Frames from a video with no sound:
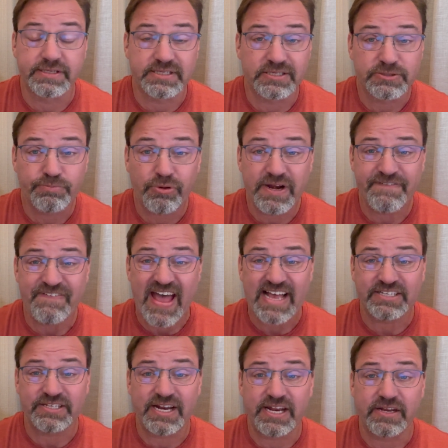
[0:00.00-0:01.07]
It's pretty
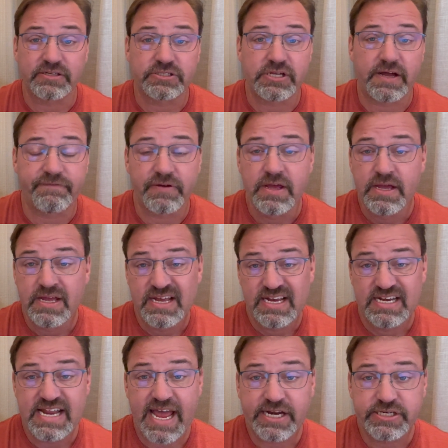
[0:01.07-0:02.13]
fascinating stuff
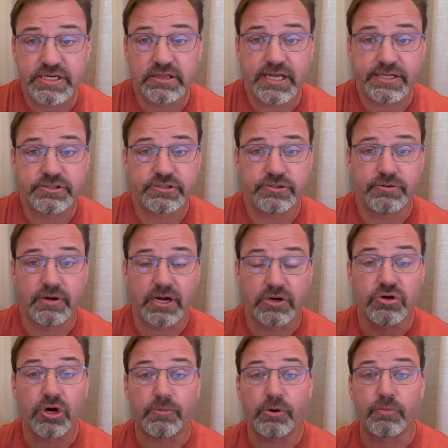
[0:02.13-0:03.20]
and actually led to a
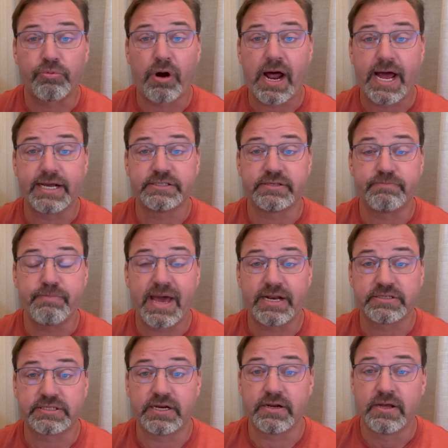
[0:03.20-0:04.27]
Nobel Prize in
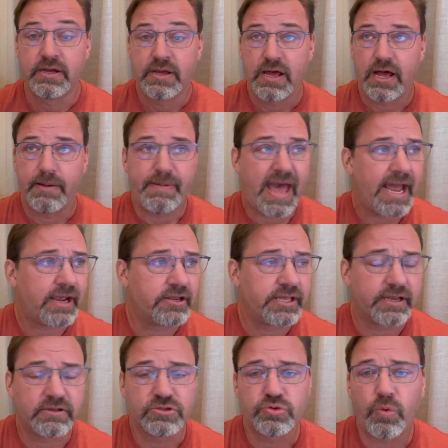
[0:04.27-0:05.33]
medicine uh, back, I
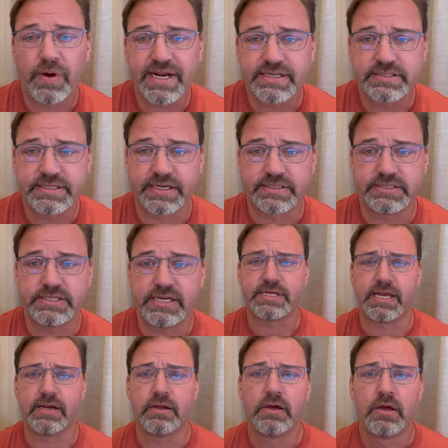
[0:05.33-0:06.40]
think, in 2016